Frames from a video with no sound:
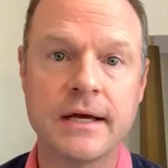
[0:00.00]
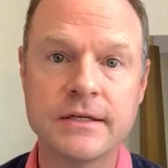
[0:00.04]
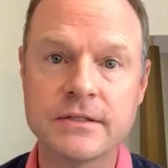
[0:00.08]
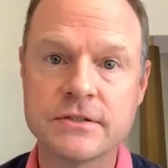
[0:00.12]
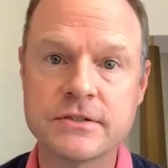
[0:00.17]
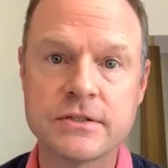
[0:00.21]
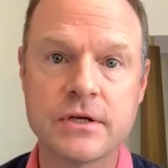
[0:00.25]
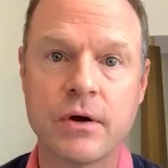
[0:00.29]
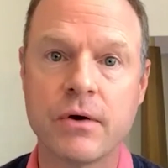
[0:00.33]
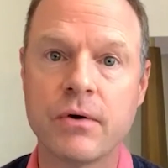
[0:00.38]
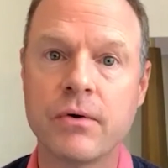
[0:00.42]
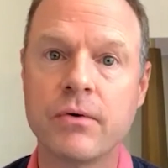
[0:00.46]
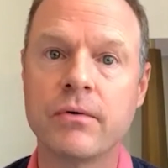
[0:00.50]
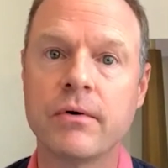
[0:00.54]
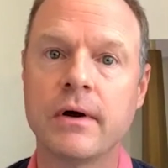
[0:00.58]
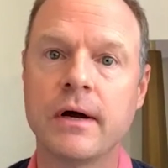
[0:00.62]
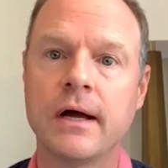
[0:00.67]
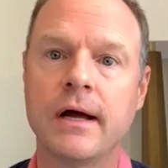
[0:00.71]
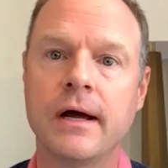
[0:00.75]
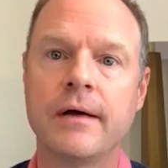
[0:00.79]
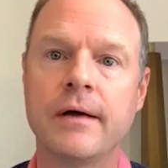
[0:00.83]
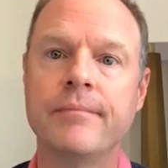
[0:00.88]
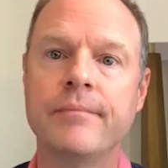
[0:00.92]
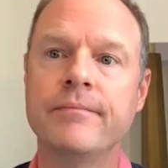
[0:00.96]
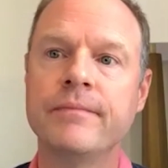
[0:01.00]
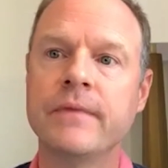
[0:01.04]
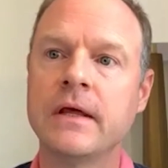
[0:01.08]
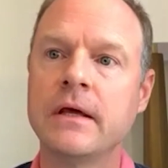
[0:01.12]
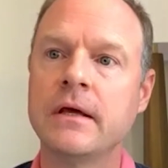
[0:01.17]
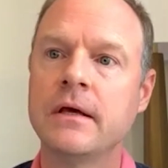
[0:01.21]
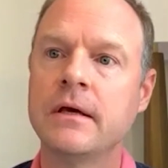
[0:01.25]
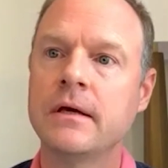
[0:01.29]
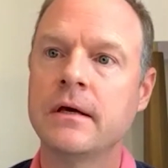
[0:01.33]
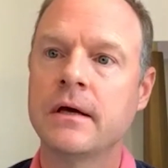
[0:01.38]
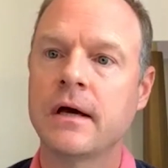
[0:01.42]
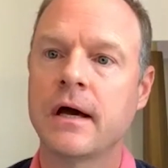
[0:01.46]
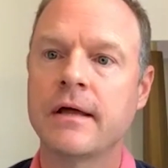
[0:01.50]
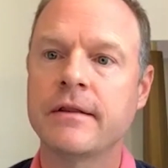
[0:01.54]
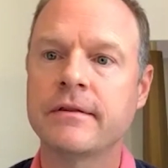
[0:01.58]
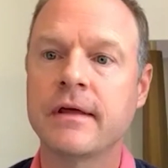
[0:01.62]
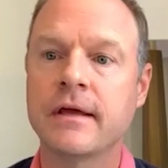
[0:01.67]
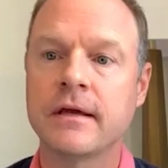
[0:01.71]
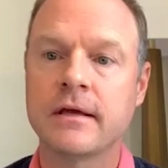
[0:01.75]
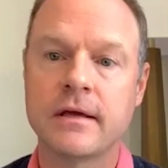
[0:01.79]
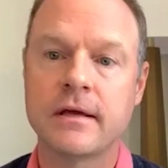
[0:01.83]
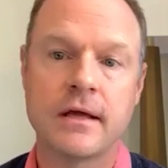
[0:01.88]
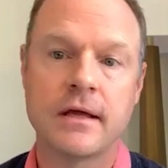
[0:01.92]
So I think,